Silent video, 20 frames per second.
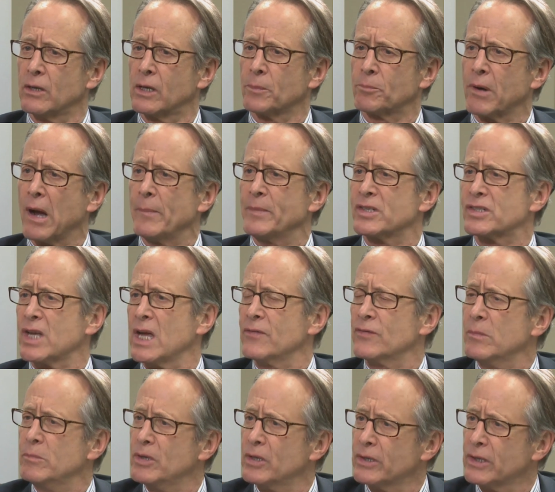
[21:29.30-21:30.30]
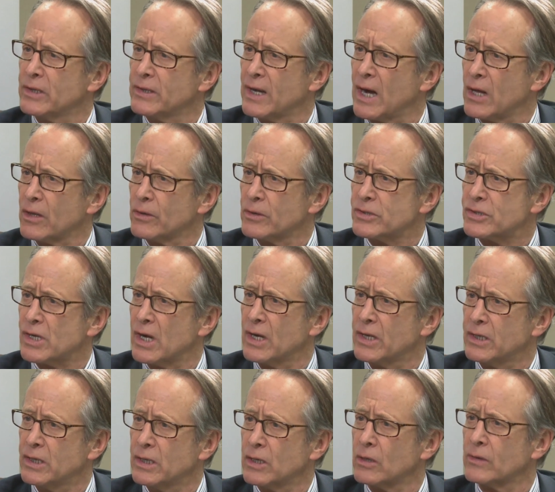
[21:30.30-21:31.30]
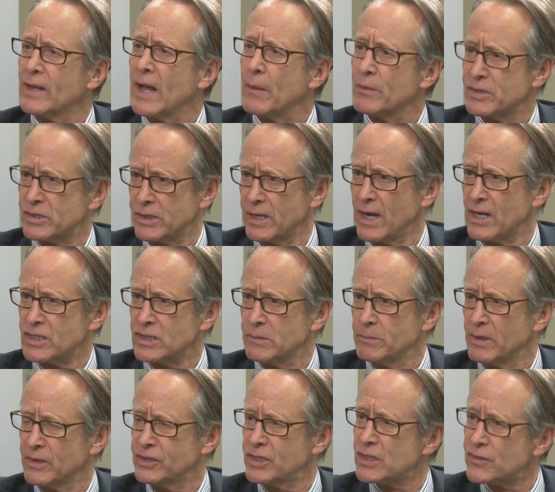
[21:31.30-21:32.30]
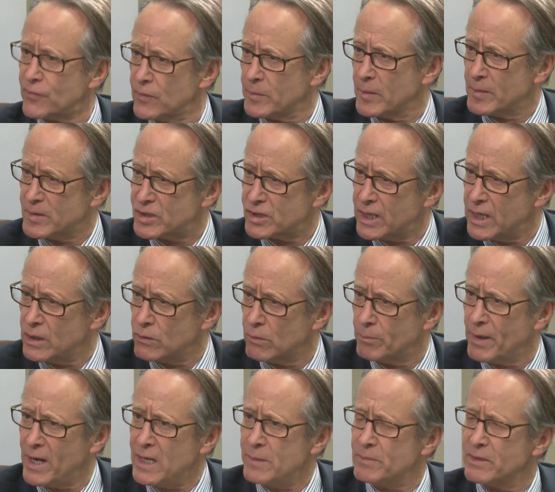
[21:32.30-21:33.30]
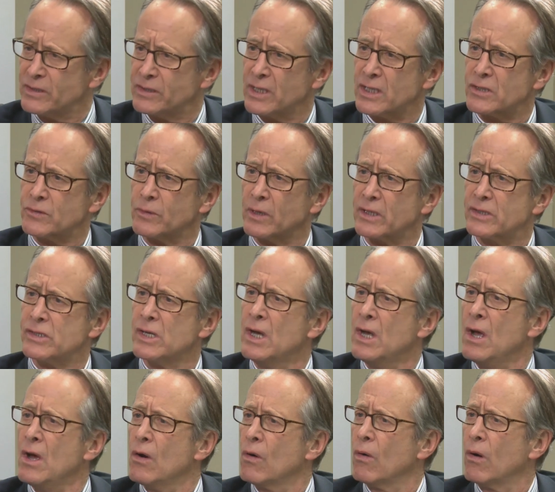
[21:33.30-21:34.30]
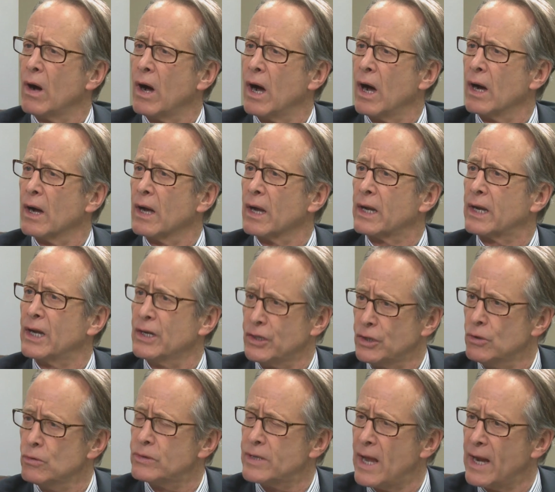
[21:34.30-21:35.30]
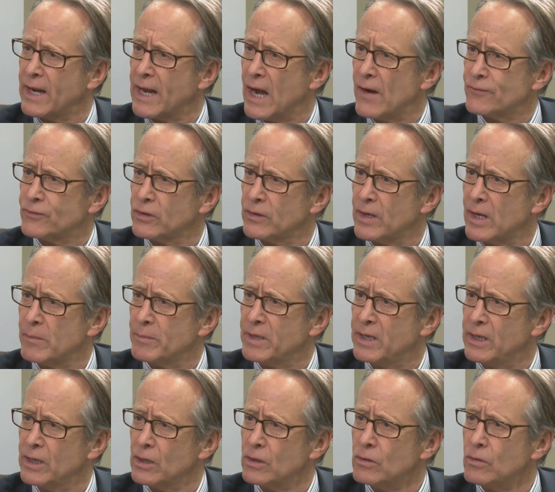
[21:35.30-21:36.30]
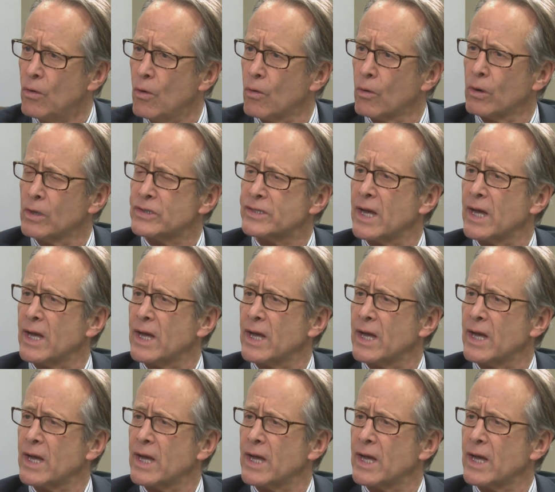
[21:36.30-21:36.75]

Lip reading: probably save $1 million a year. That was the estimate just from the mosquito abatement districts. Can you take after them here, or is